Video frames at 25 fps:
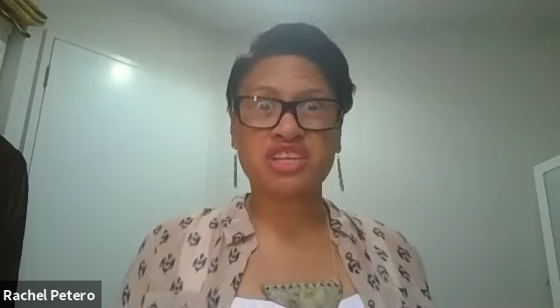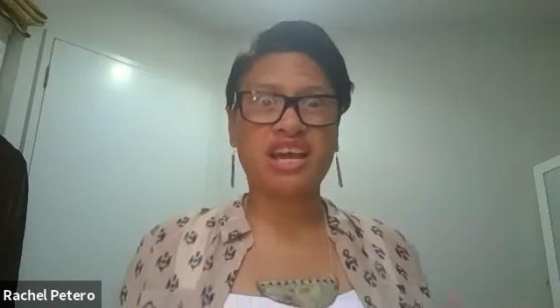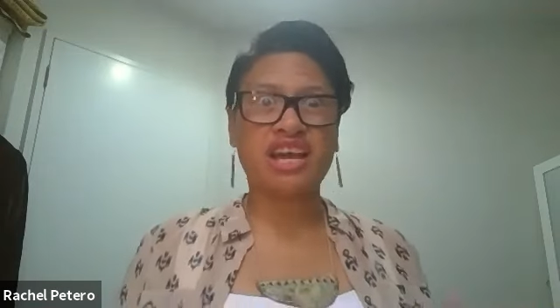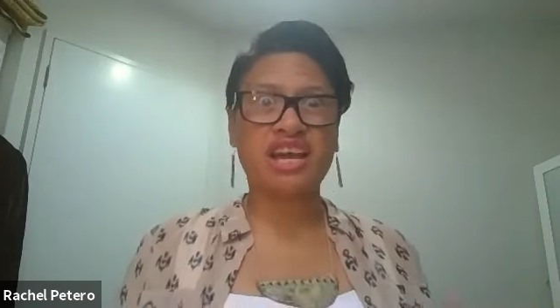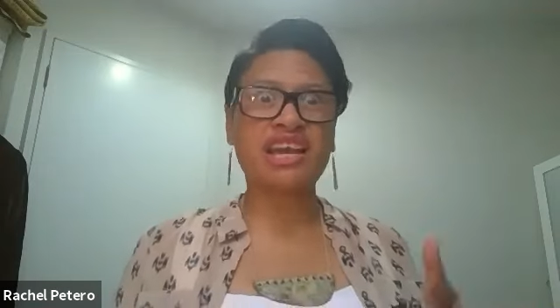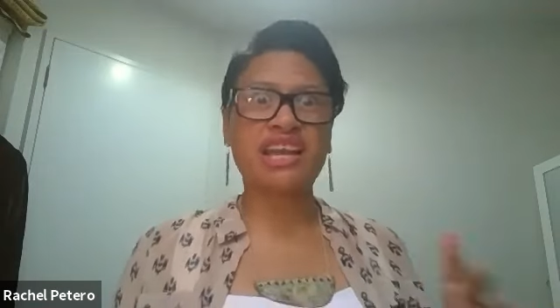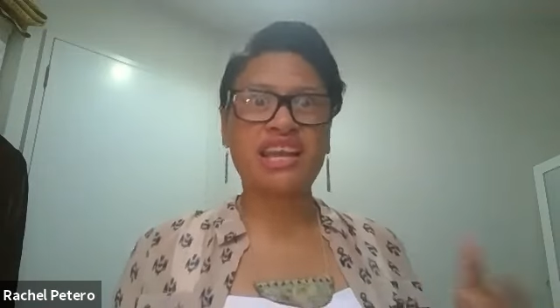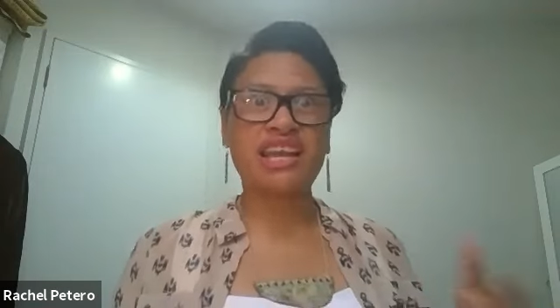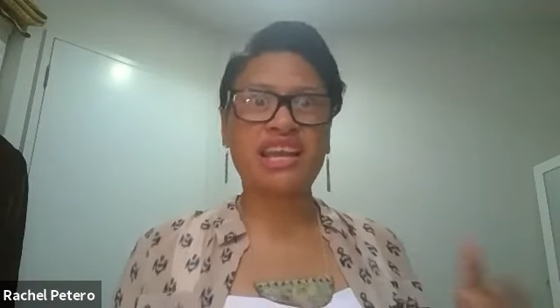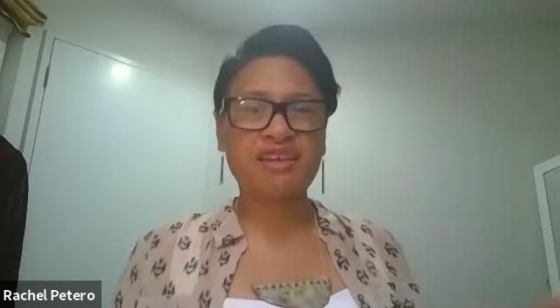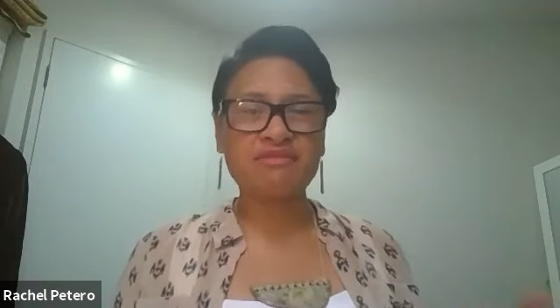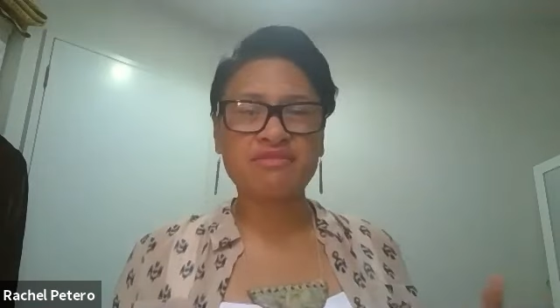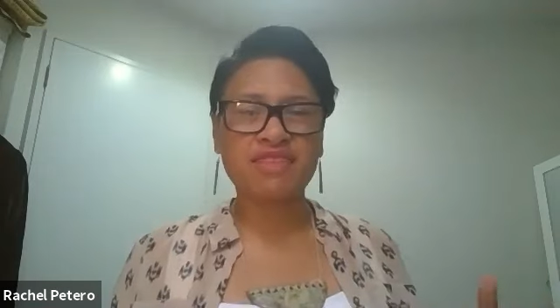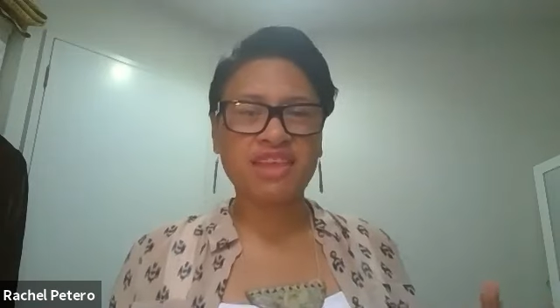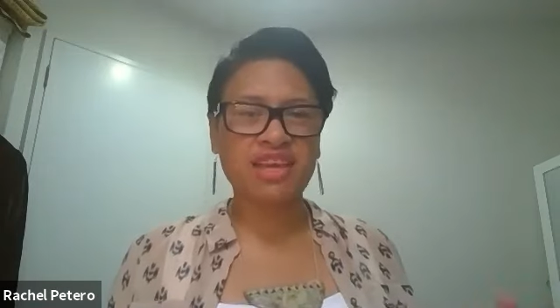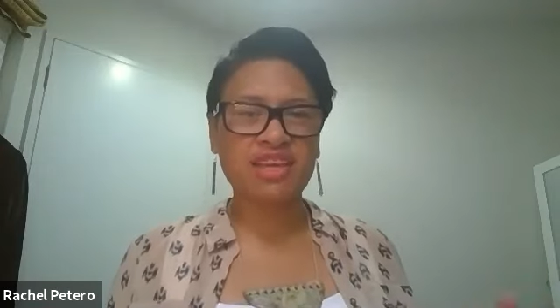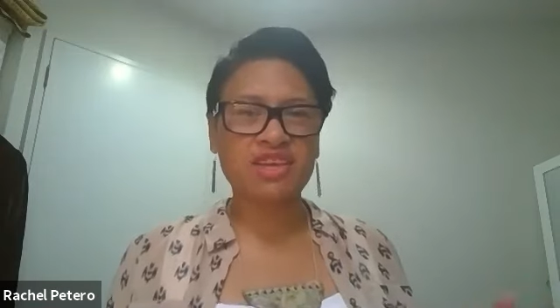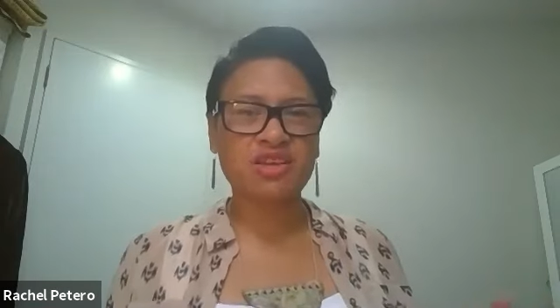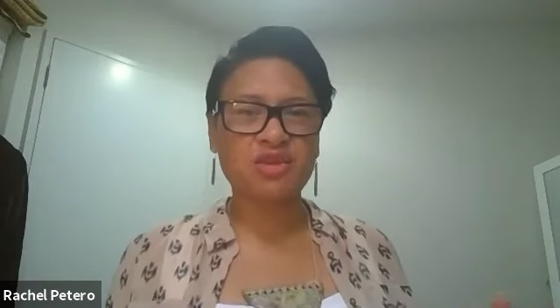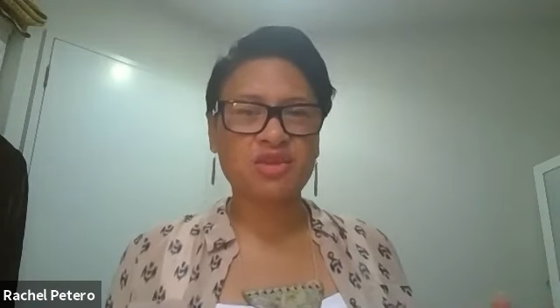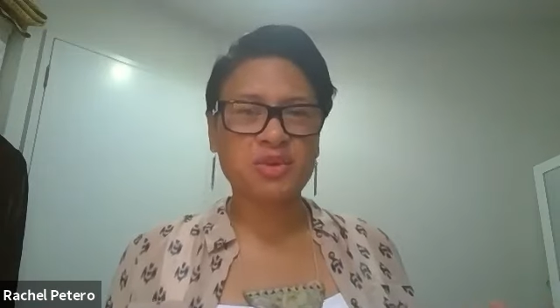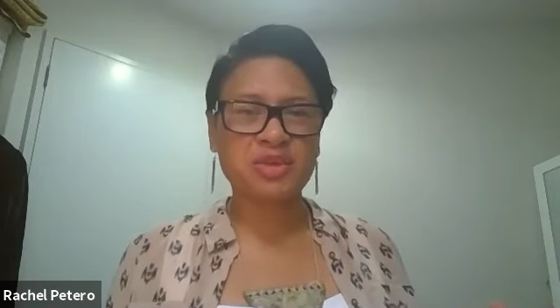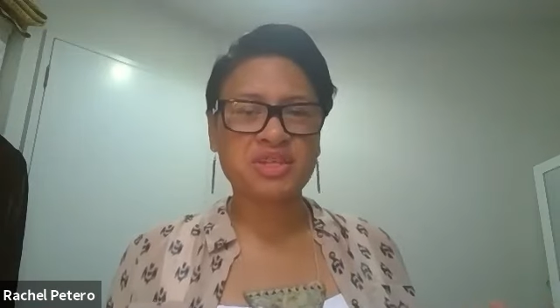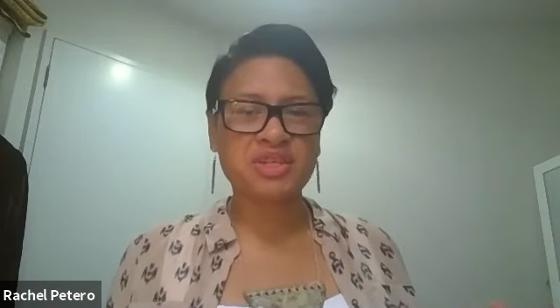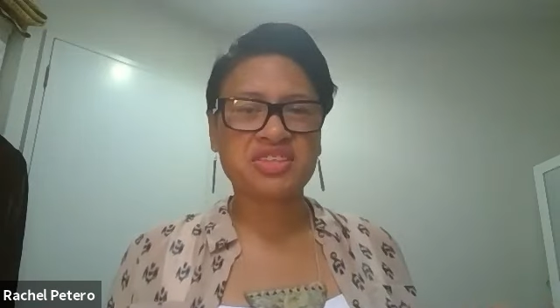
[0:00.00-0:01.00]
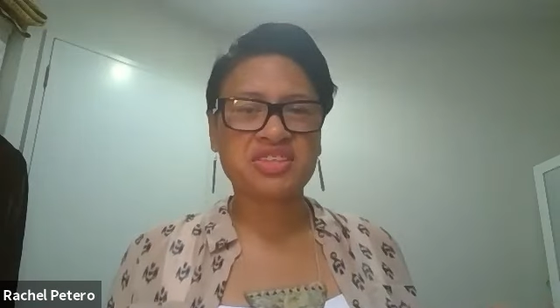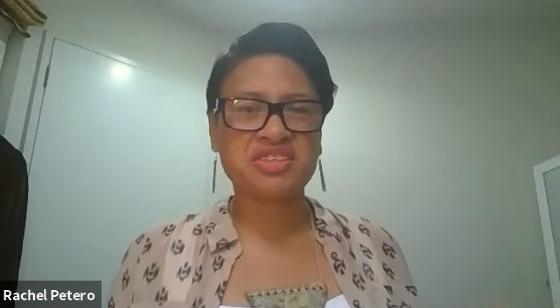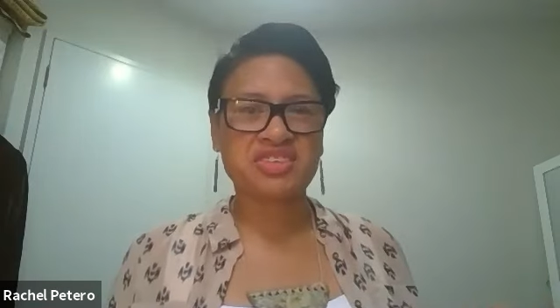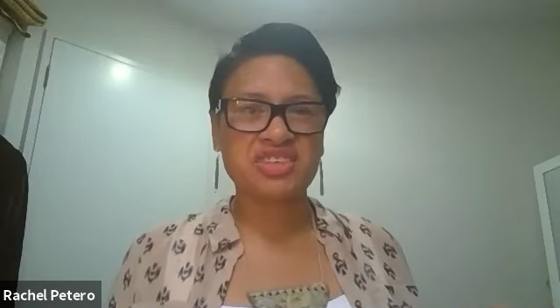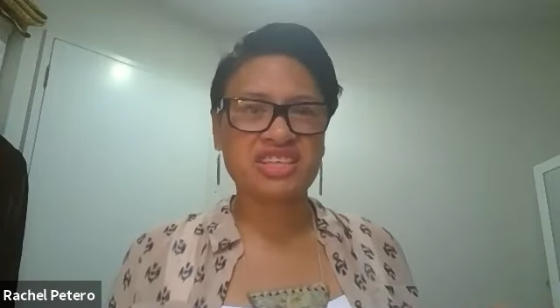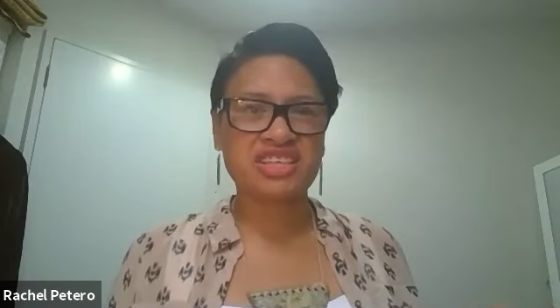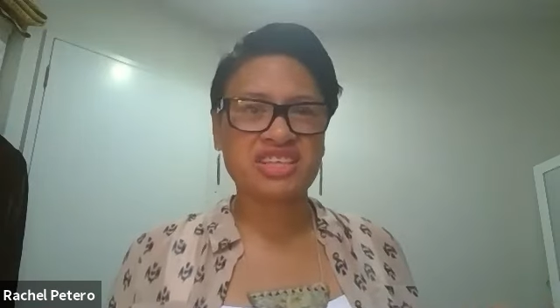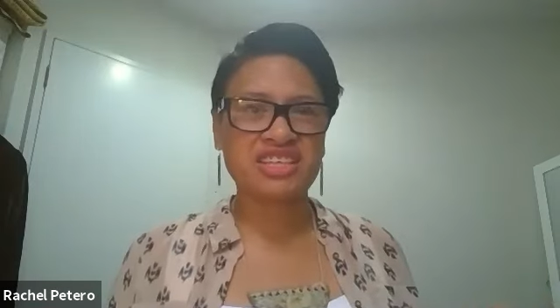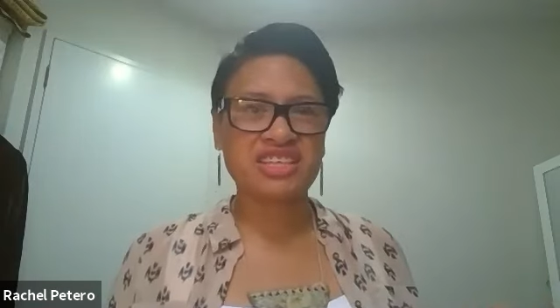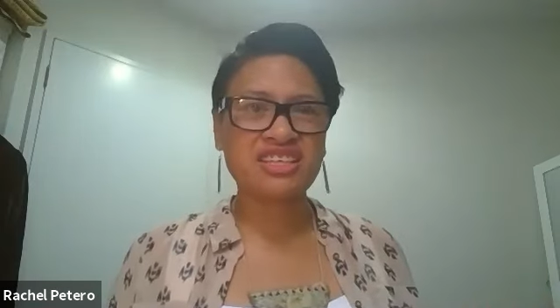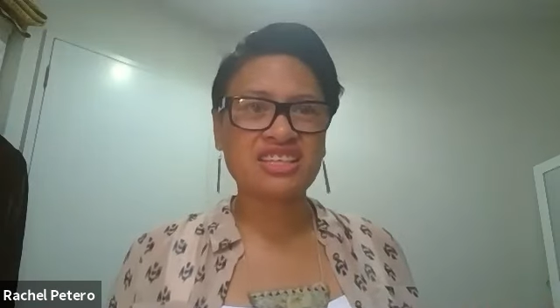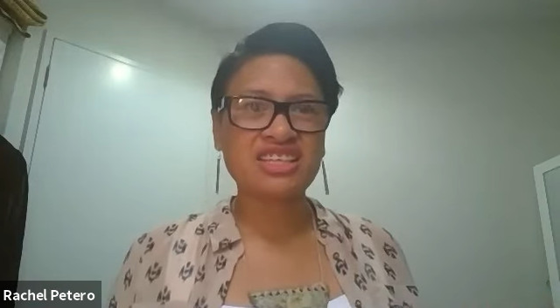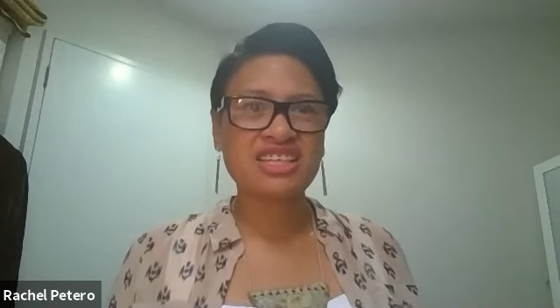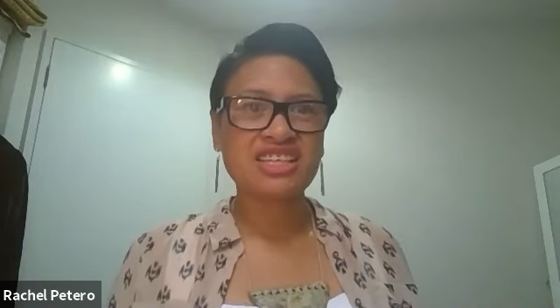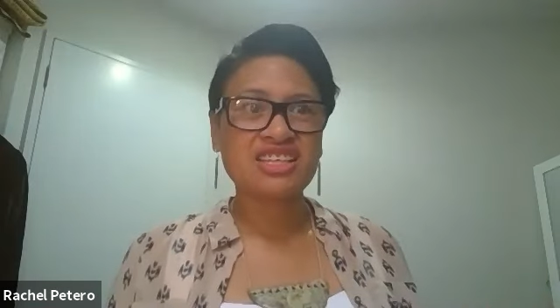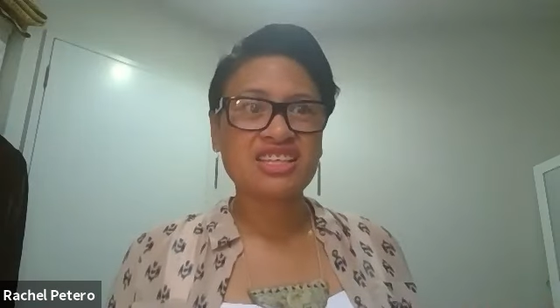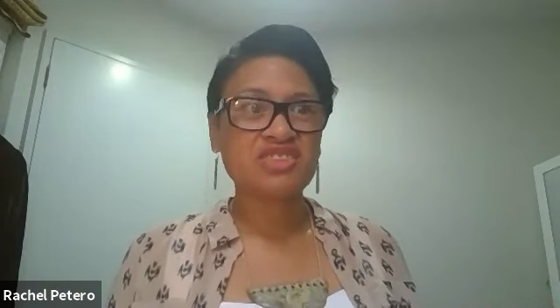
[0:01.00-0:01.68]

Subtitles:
I love that question.